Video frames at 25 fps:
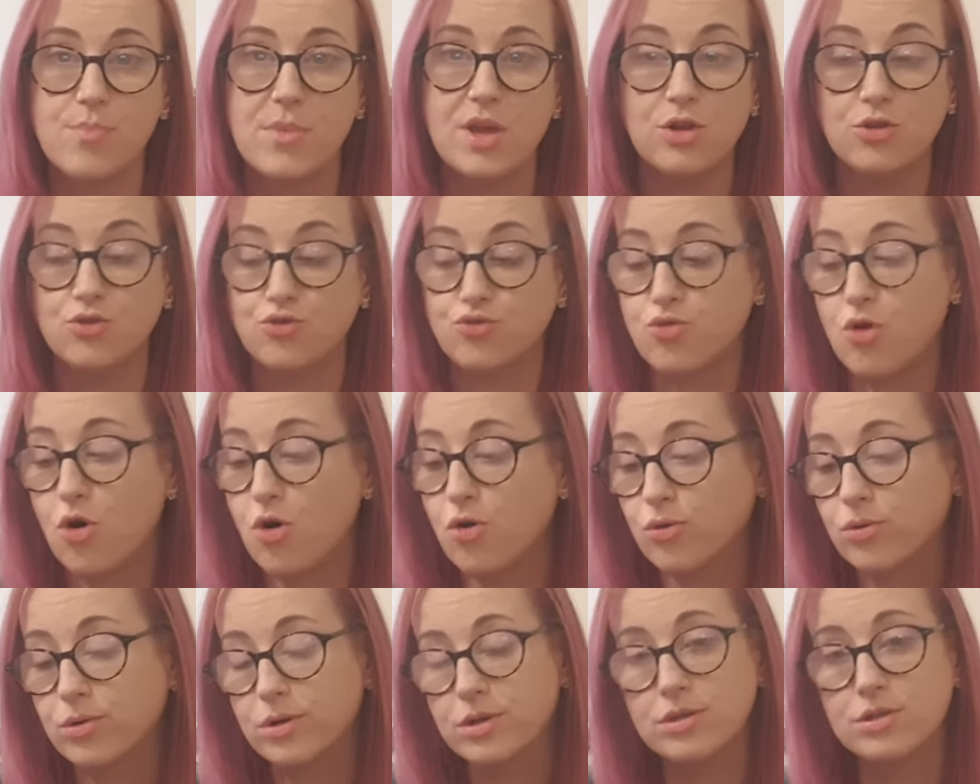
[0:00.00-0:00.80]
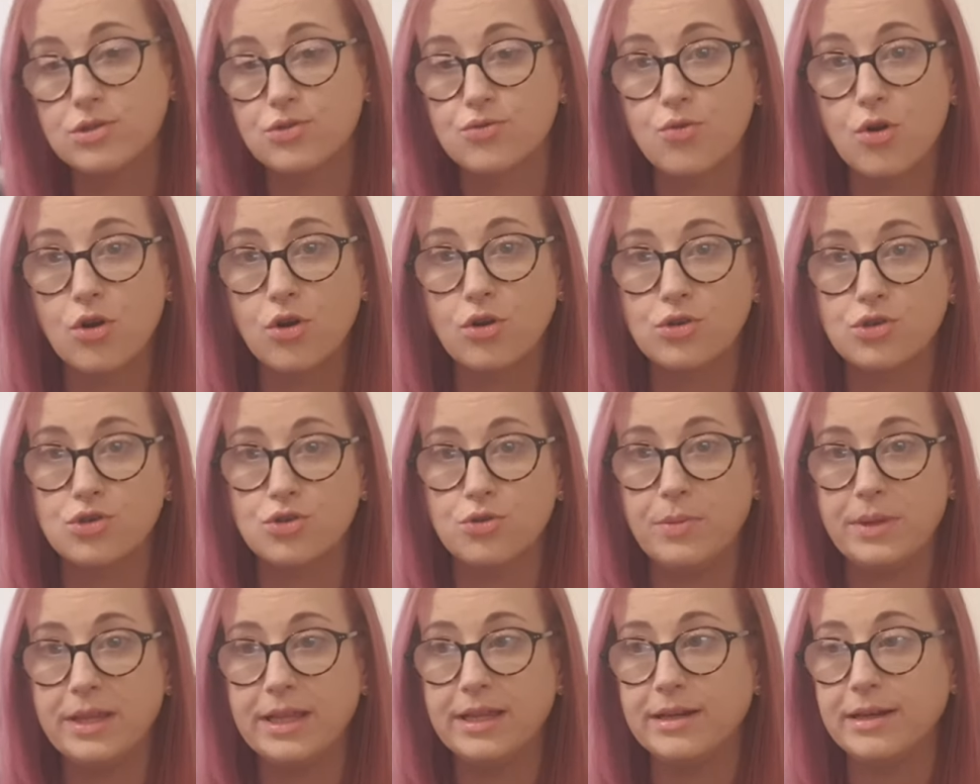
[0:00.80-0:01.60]
it's wrong. It's wrong on
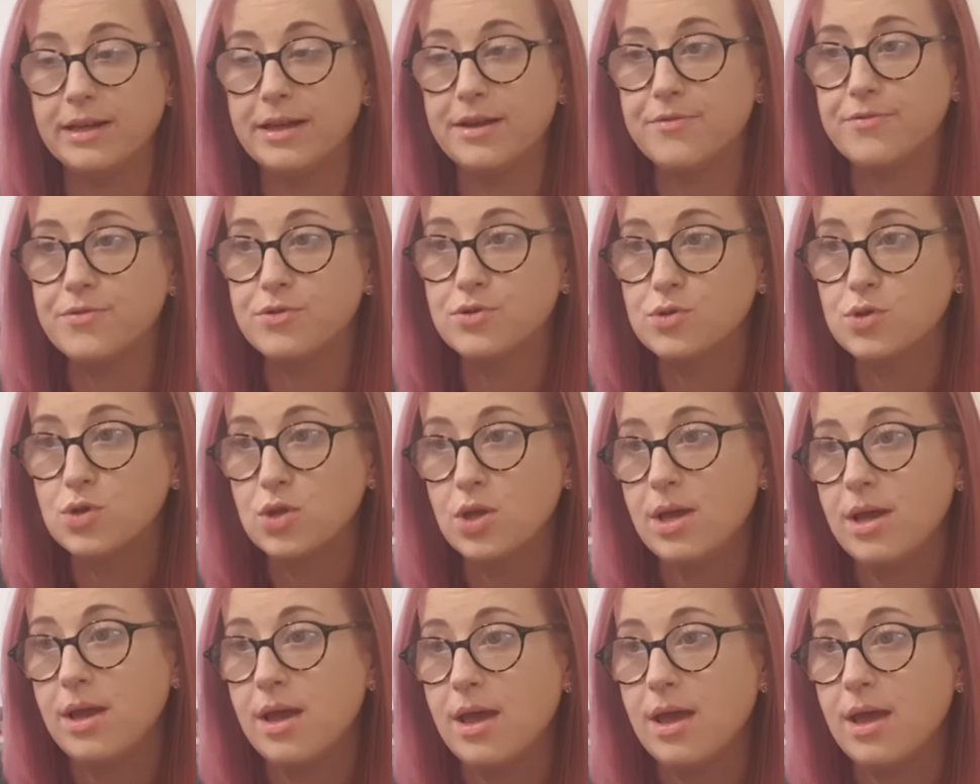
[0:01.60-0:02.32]
so many levels.